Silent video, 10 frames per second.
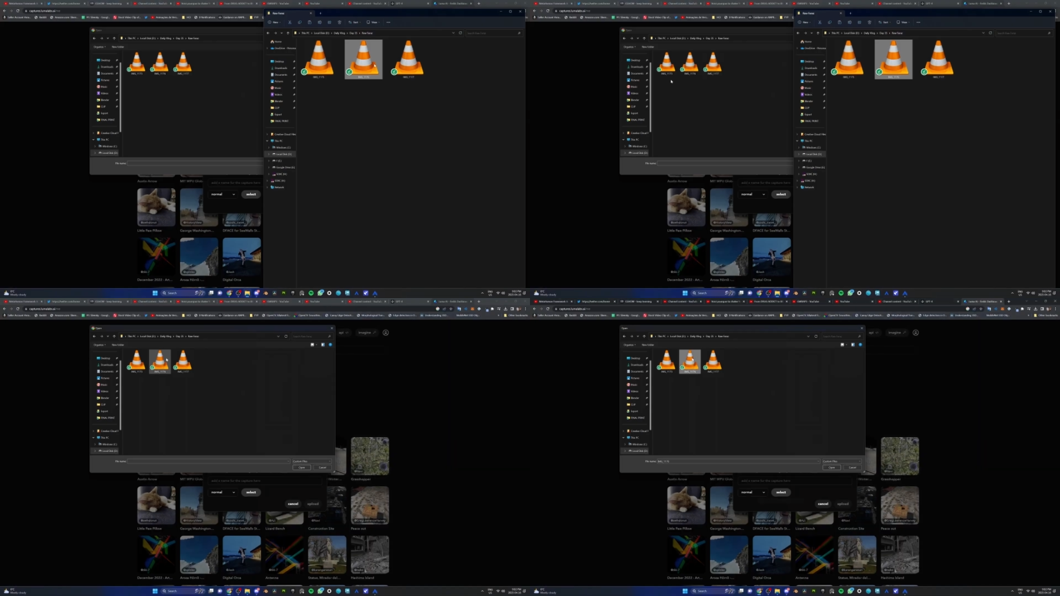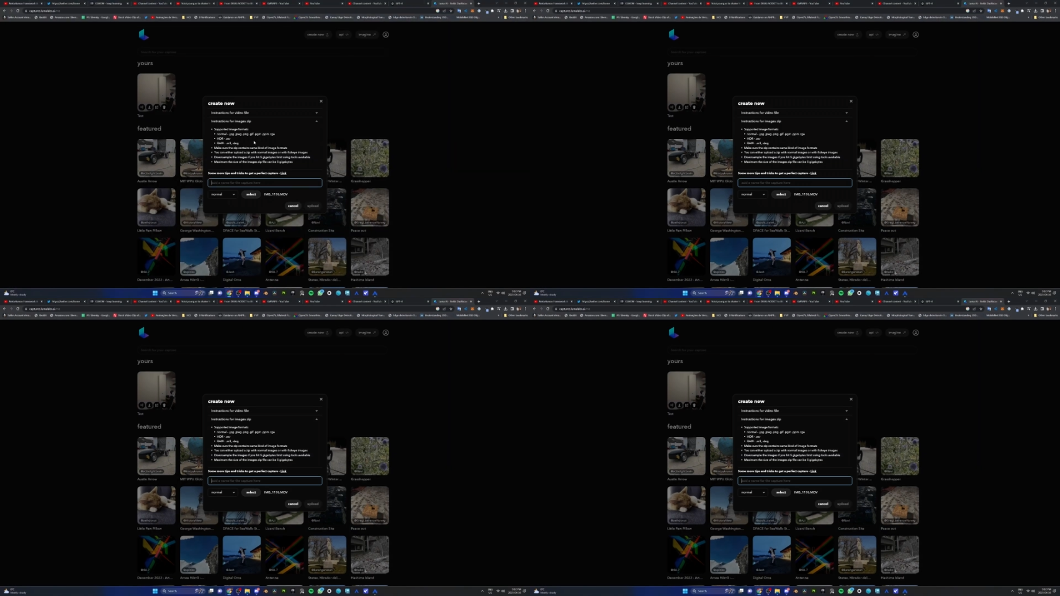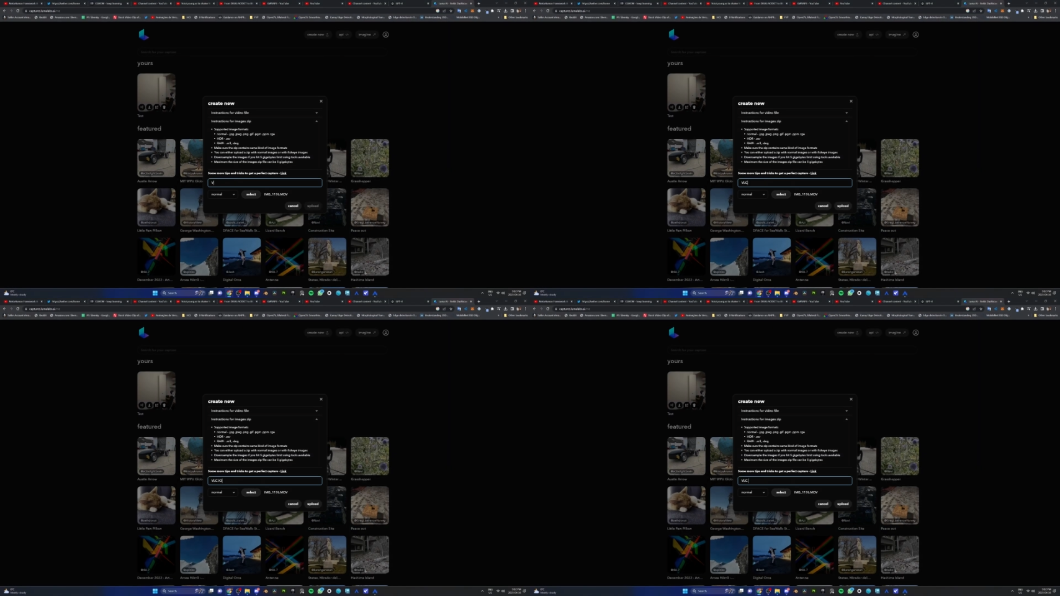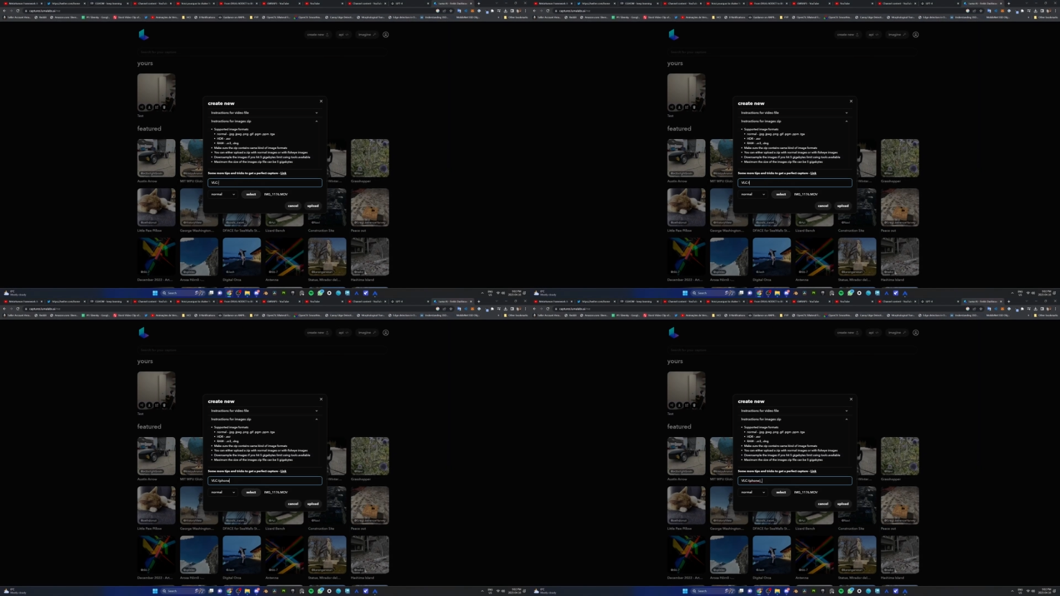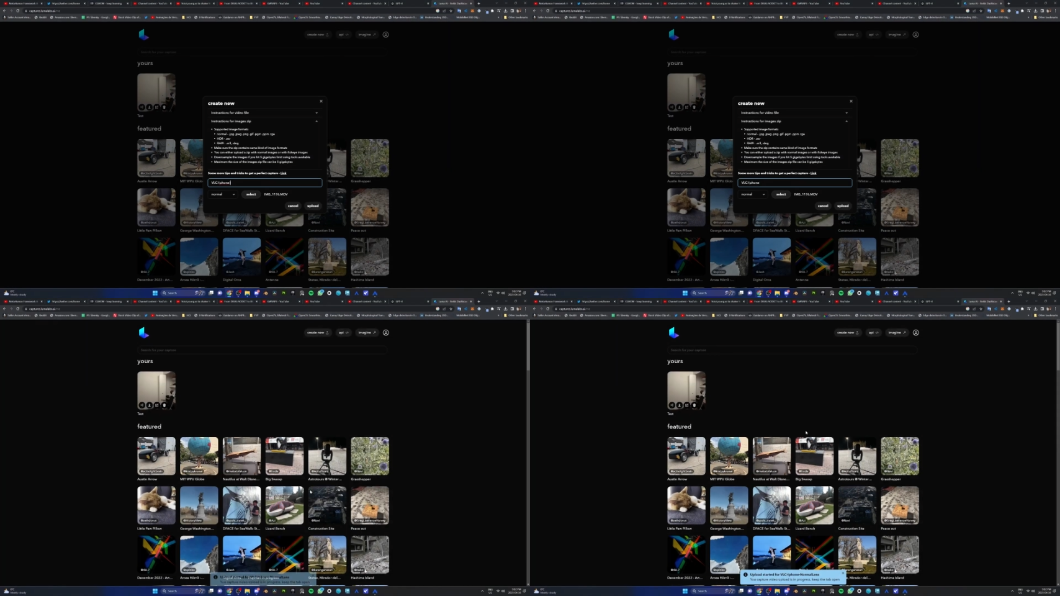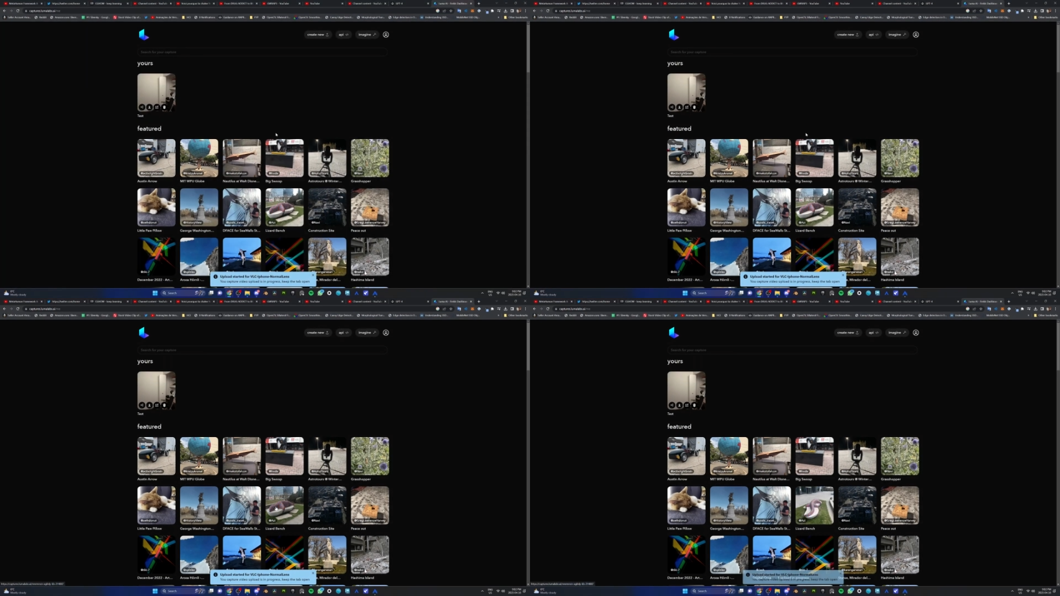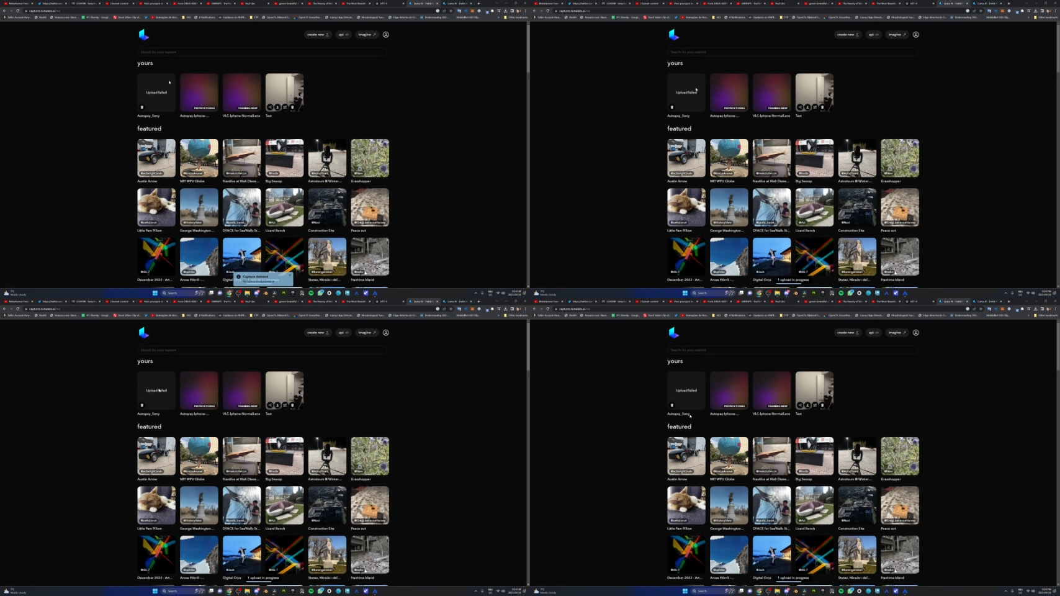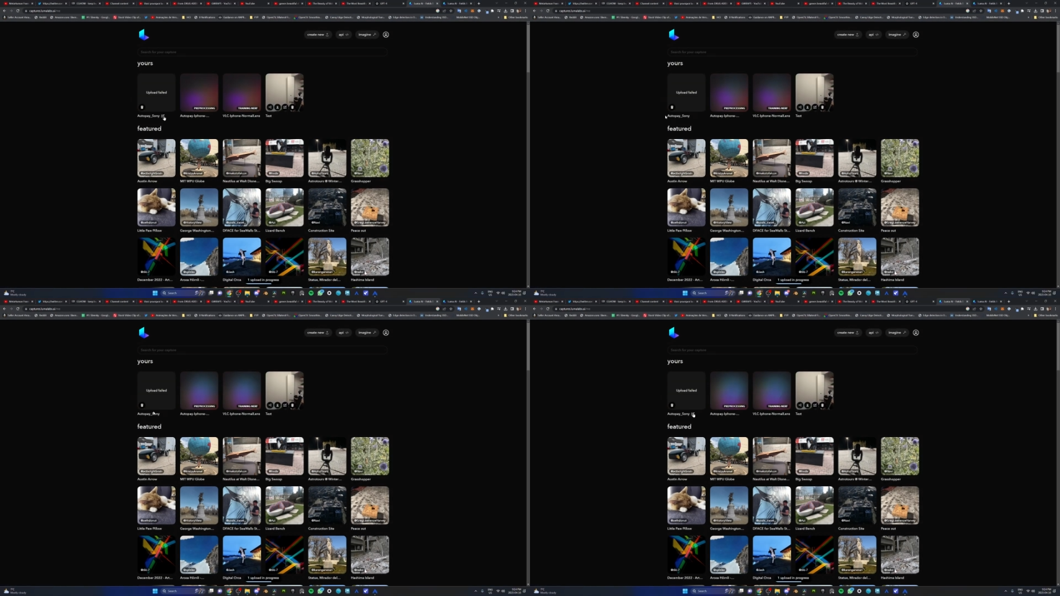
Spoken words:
[unreadable: no face in view]